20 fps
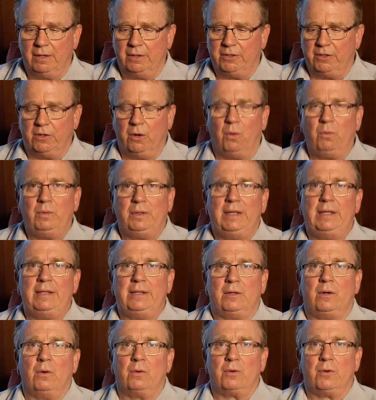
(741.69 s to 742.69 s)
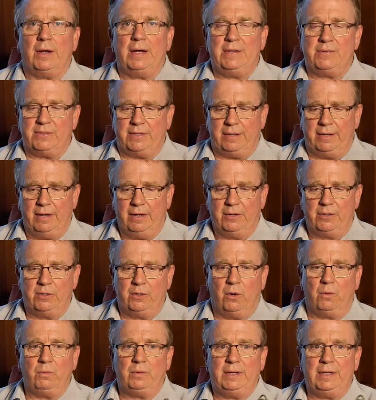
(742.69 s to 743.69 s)
You don't need to go crazy. You
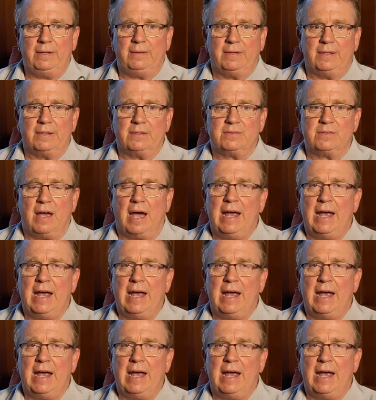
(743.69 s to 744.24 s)
don't need this.